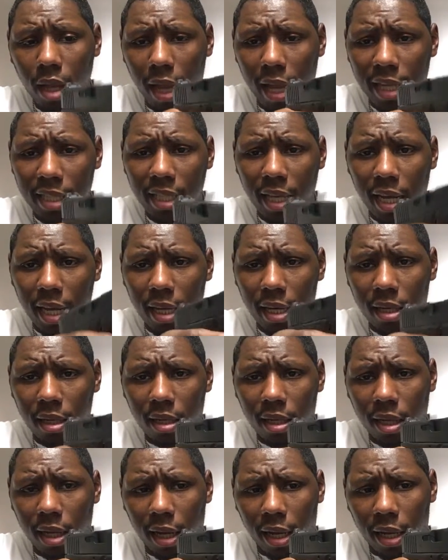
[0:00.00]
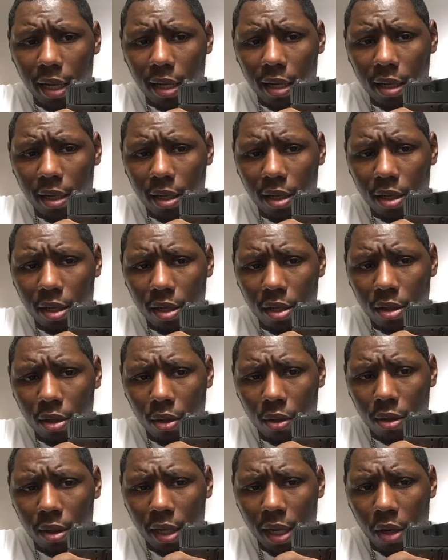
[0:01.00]
as I, you
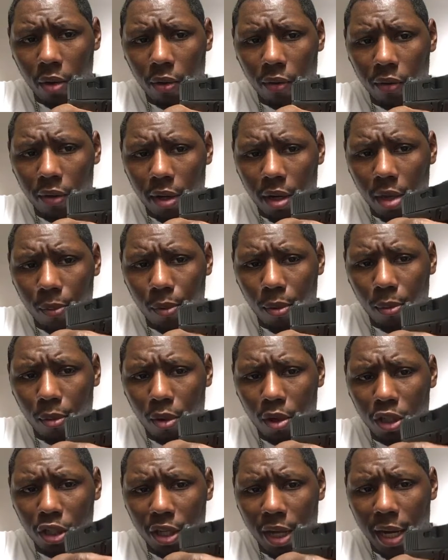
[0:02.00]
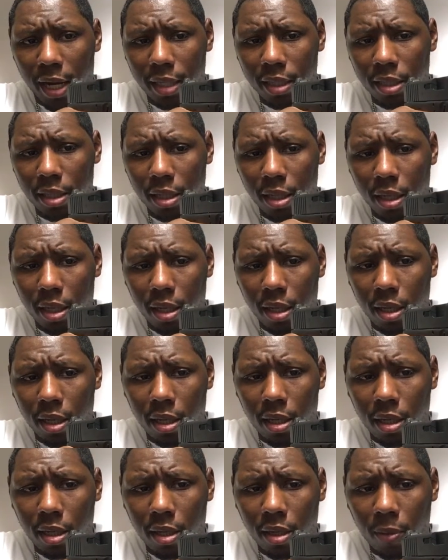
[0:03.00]
know, let off a couple more shots,
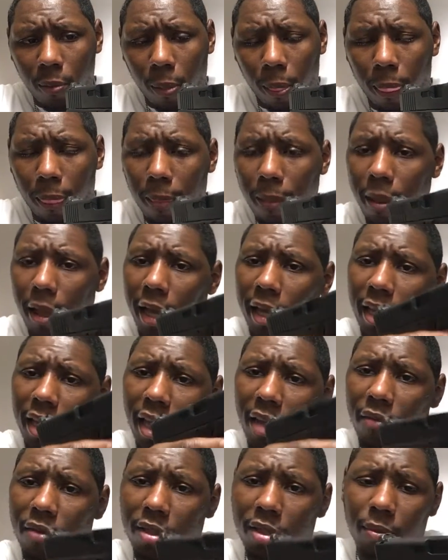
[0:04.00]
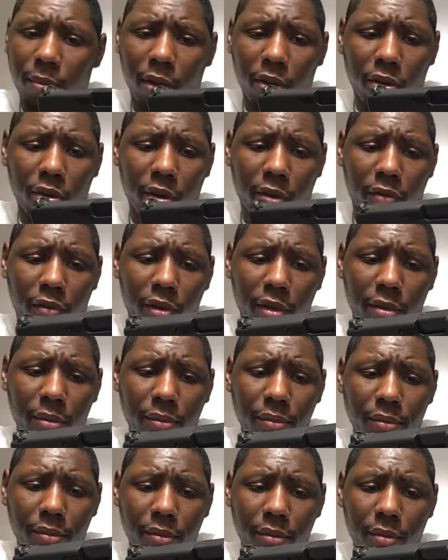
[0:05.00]
I gave it to my girlfriend,
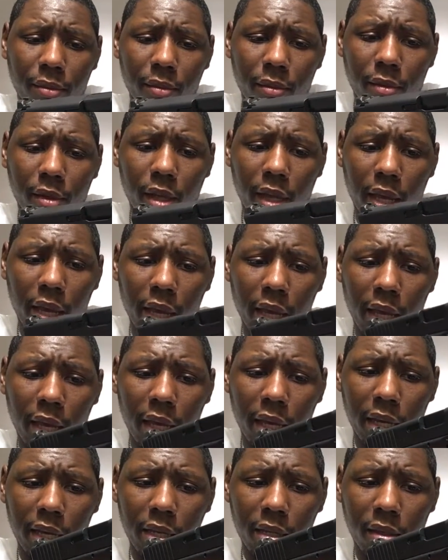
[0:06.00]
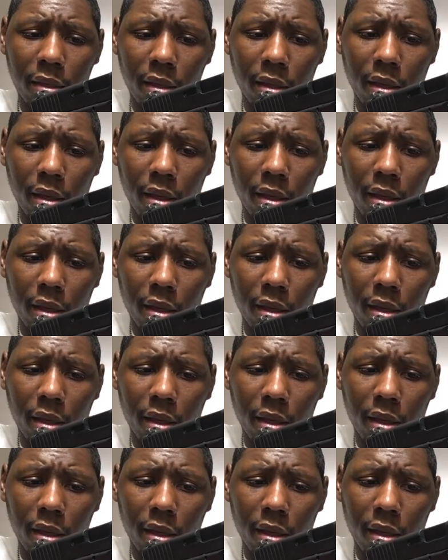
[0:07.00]
and